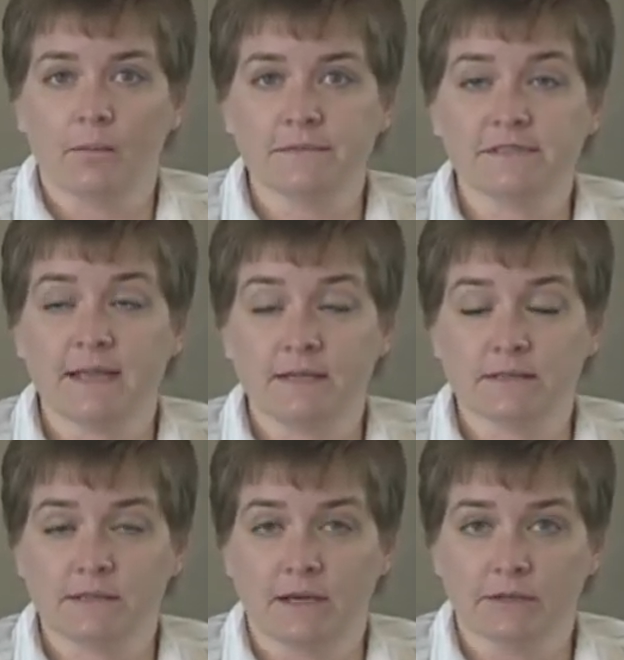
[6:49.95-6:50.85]
states
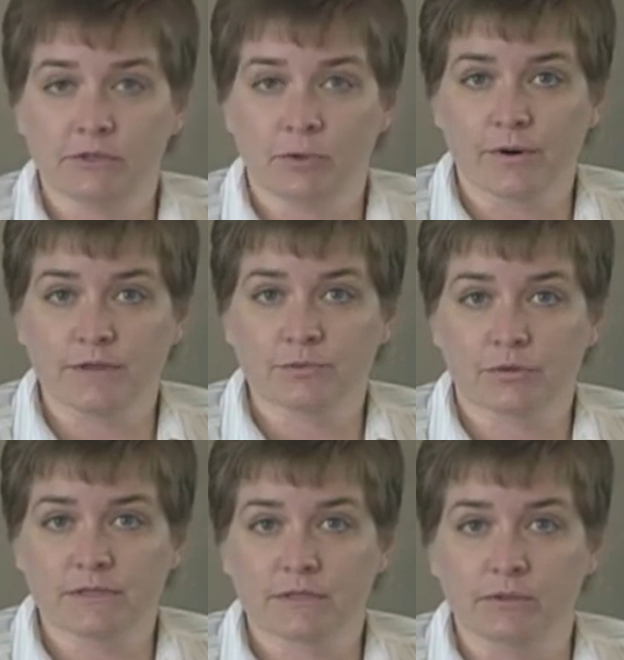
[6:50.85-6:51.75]
and territories risk